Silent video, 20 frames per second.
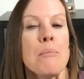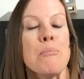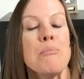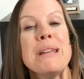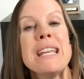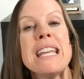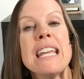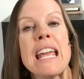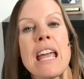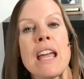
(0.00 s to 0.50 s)

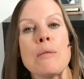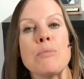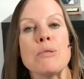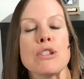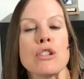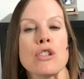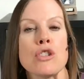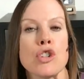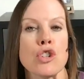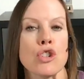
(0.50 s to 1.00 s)
be able
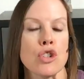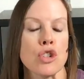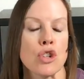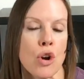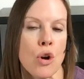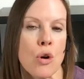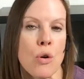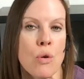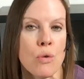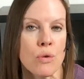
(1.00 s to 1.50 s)
to
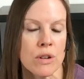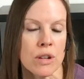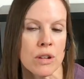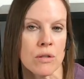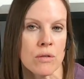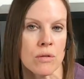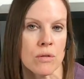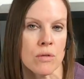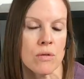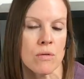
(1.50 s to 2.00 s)
show
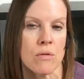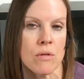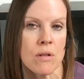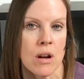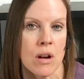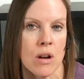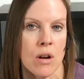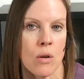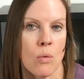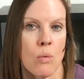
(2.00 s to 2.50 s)
you
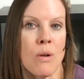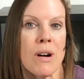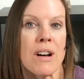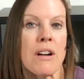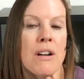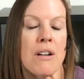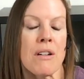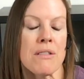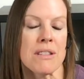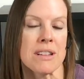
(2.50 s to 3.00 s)

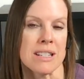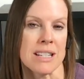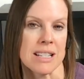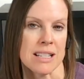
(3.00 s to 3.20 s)
what are the